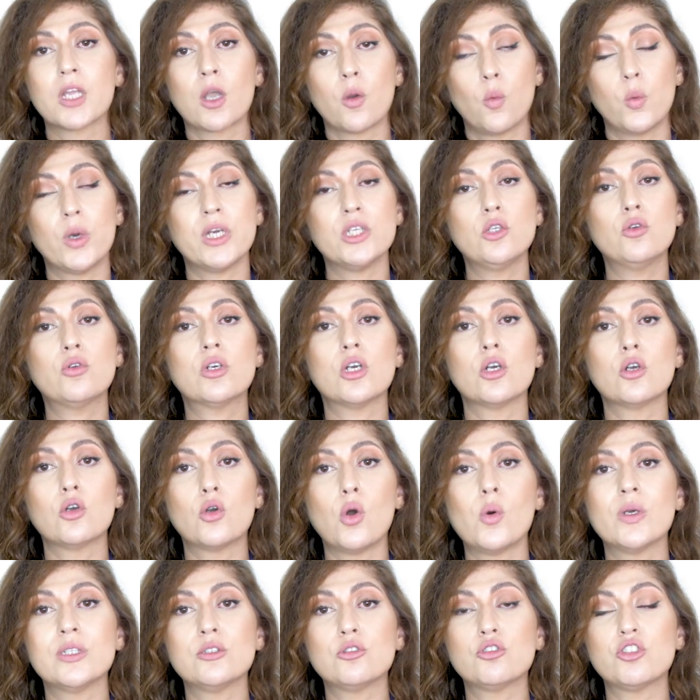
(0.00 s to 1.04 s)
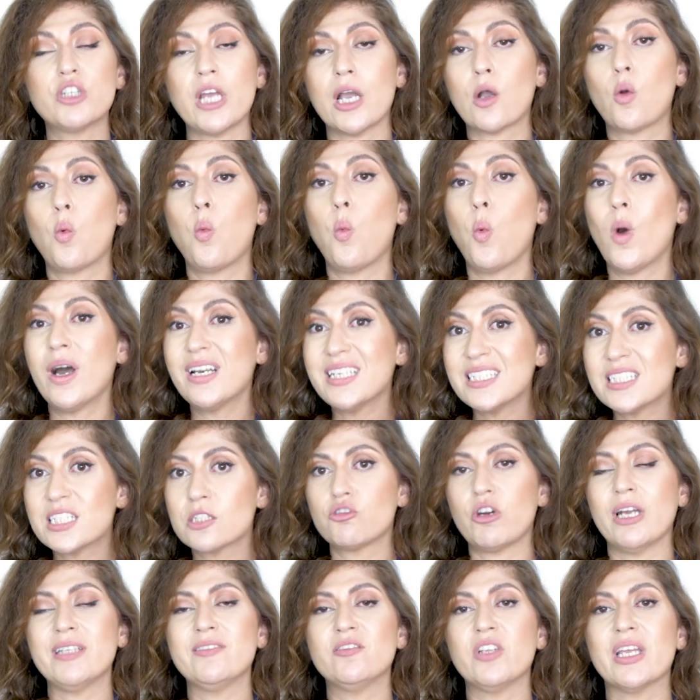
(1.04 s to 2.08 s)
where you can go and check what is
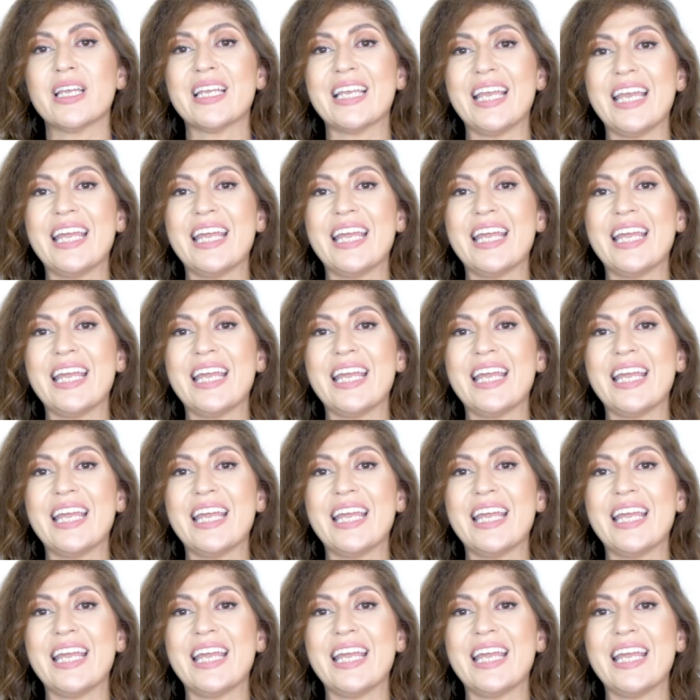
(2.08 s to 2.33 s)
trending